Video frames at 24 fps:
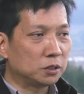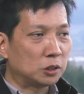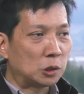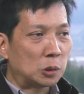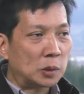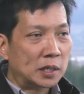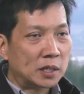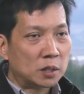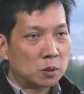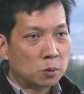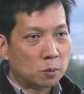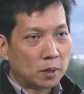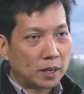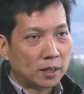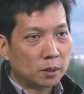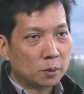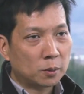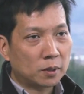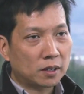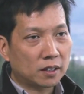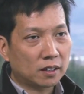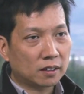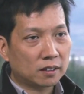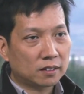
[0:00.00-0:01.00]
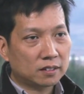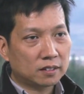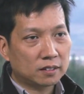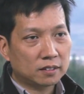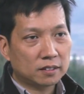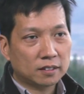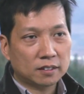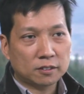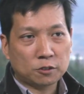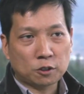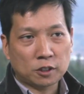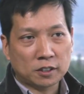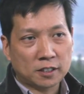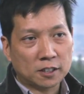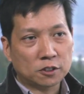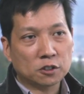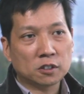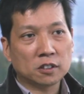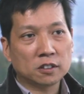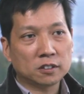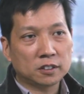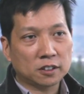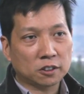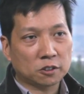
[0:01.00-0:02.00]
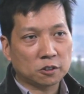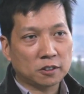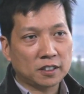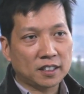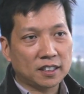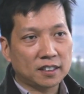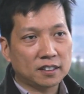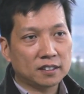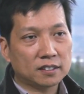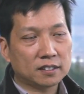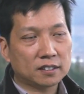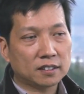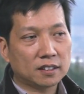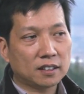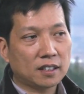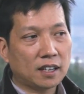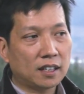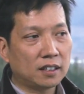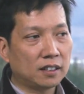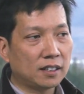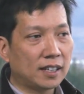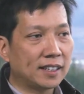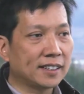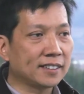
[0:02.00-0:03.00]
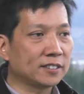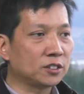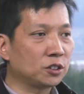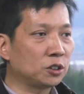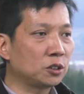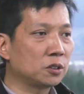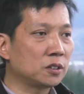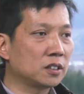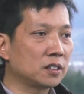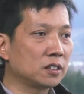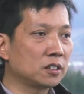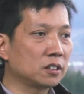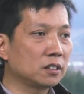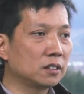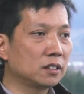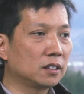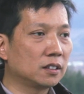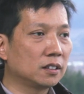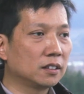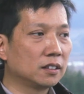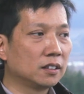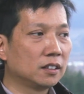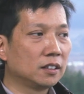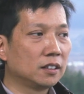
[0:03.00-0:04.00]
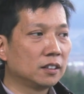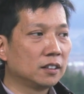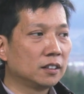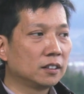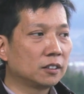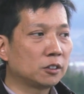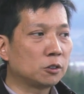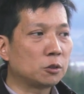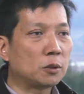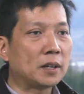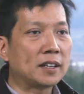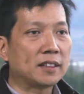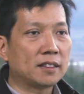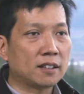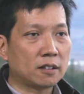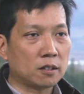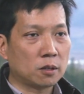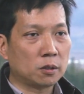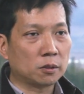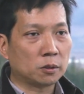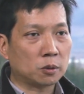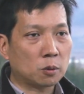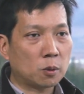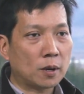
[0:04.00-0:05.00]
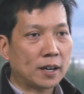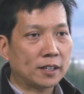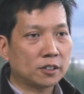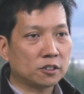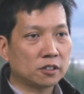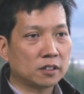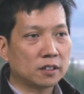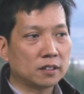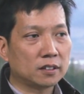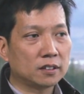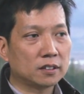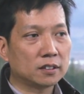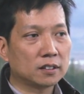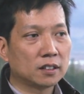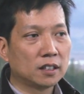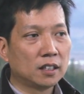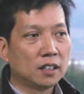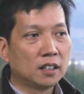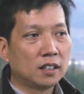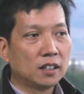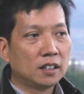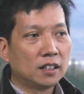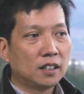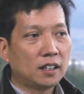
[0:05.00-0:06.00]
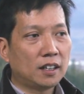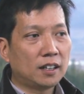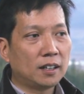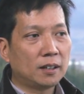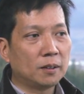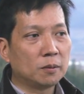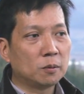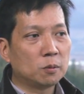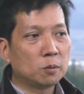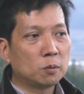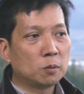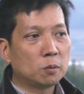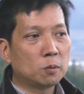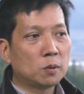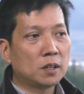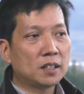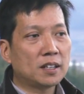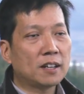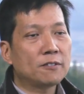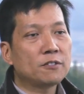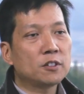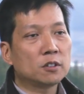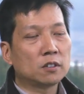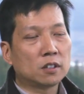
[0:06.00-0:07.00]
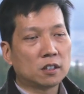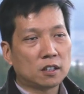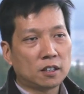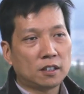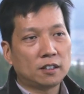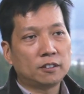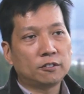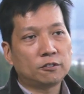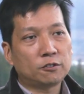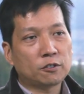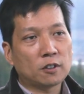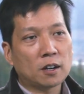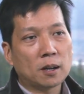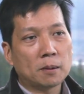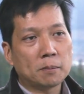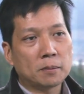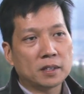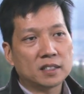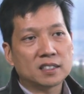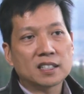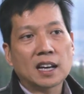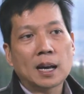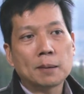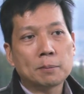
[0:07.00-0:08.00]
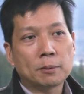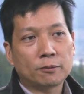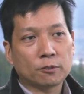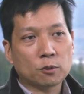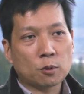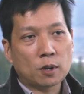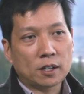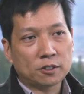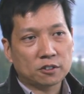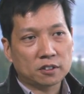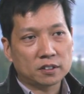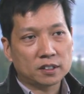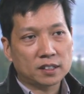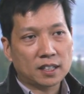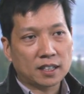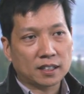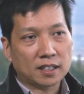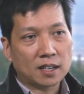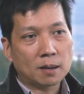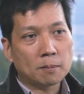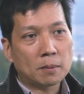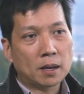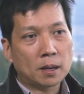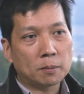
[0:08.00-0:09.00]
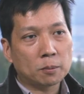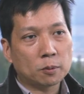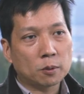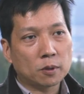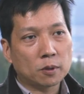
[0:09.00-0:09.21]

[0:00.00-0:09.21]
Doing away with traditional degrees and letting students create their own questions uh, what have you learned from the type of questions they come up